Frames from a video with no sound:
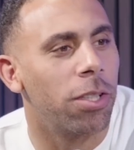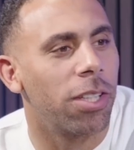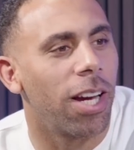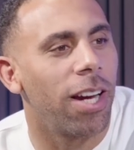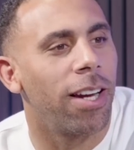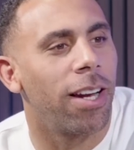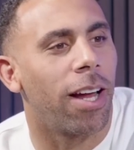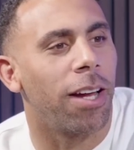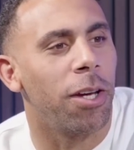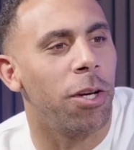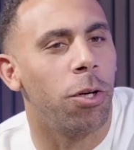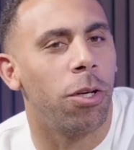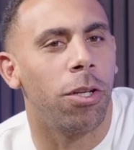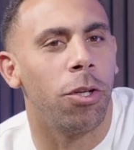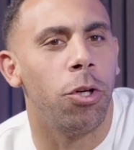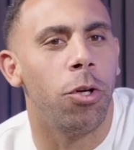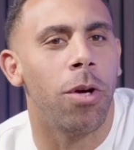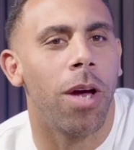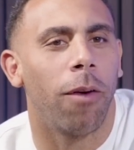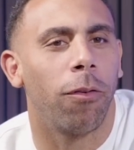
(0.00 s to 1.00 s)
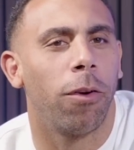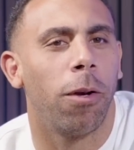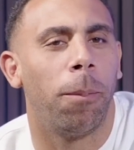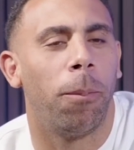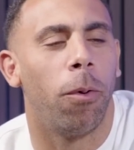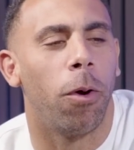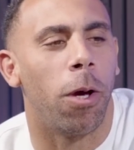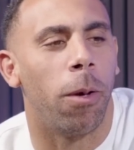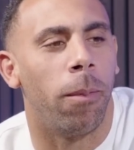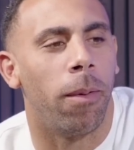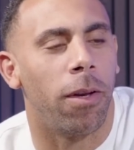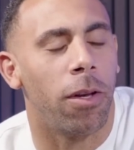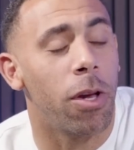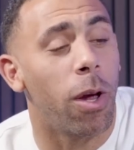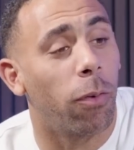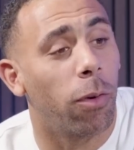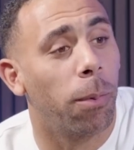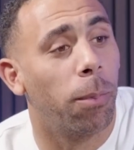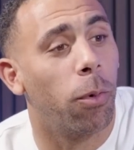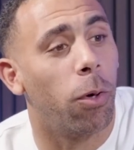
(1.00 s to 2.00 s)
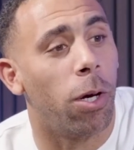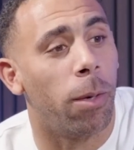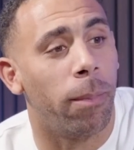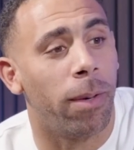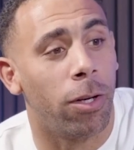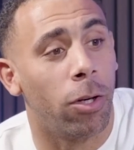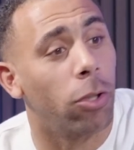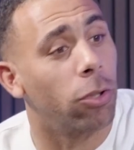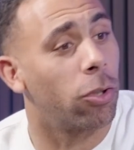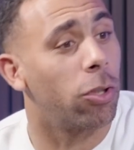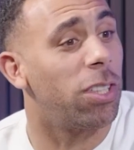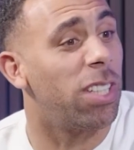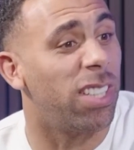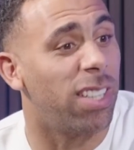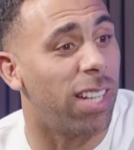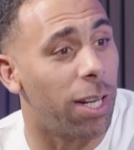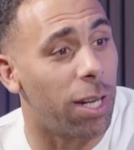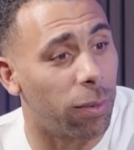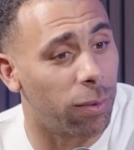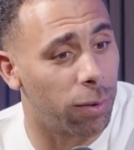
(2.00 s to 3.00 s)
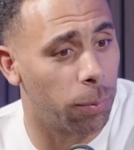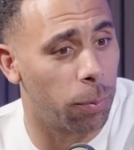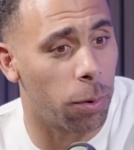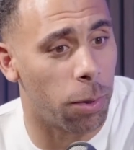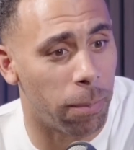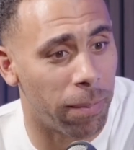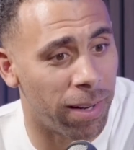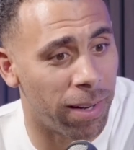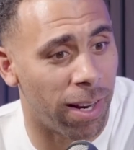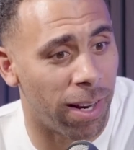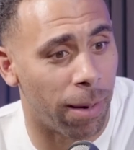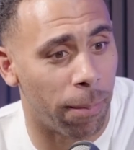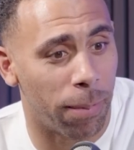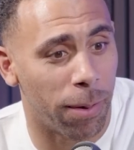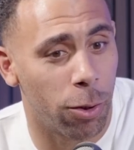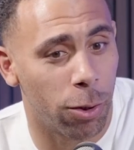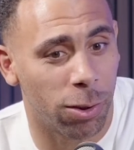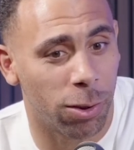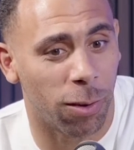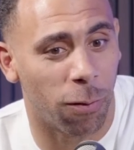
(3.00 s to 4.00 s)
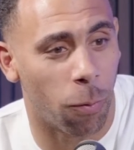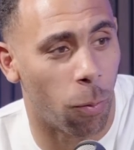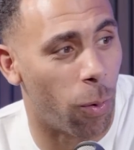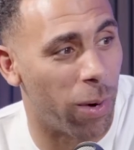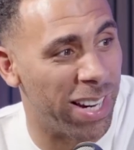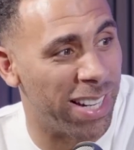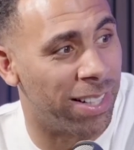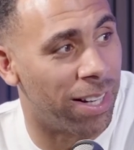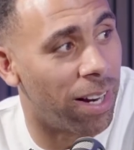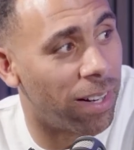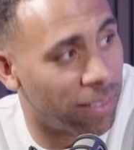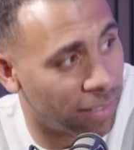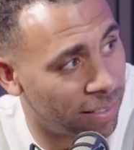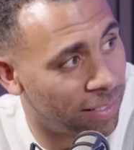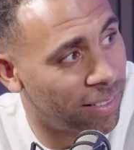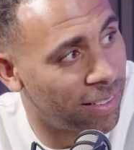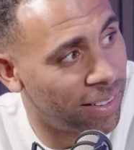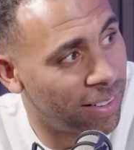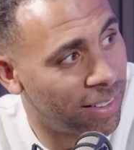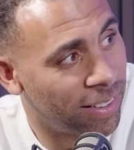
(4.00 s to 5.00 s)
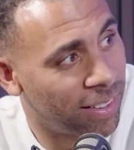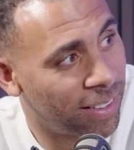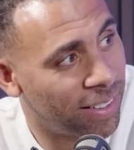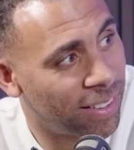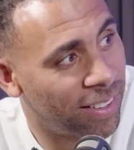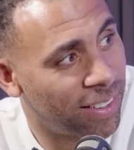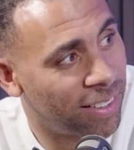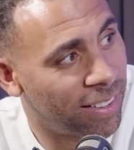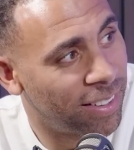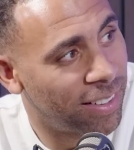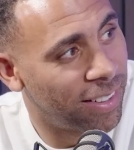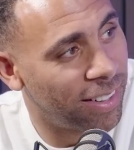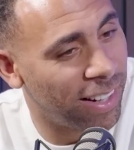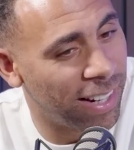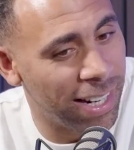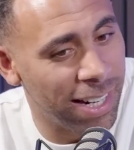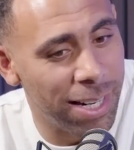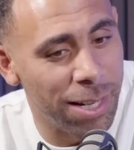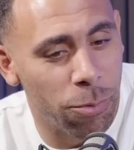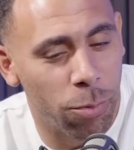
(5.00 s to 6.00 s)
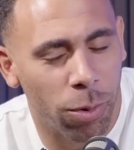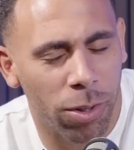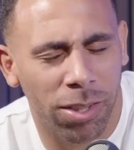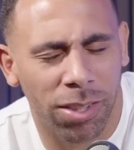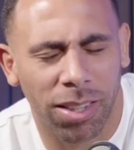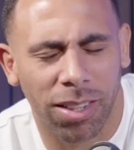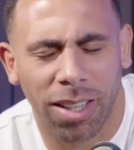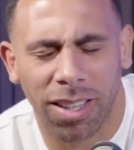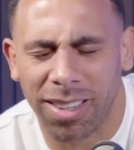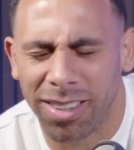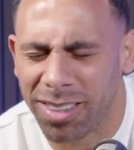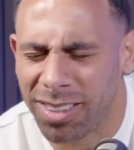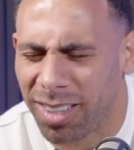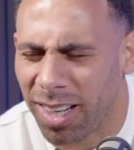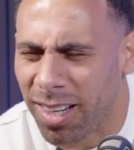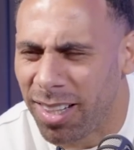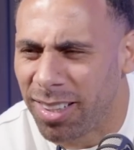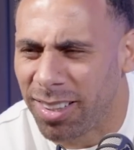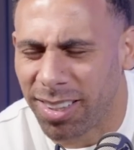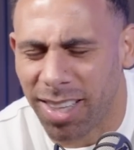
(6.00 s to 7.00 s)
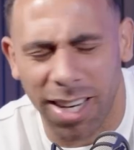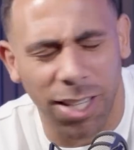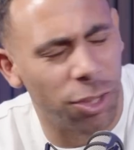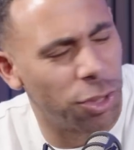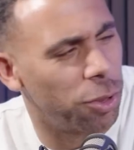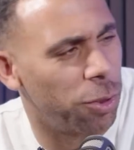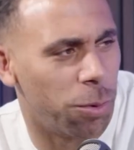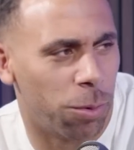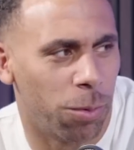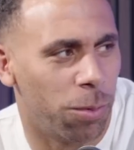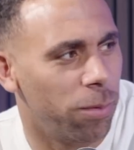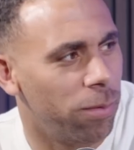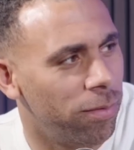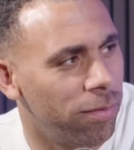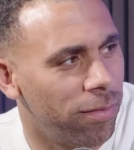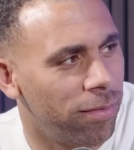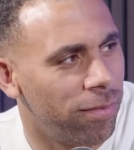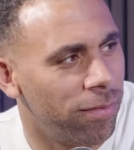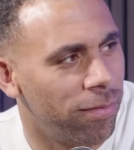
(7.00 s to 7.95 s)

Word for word: say that you you have to put him. In, you have to put him in not because he's there. You have to put him in there because of what he done. Yeah, he yeah. was sensational. Mm.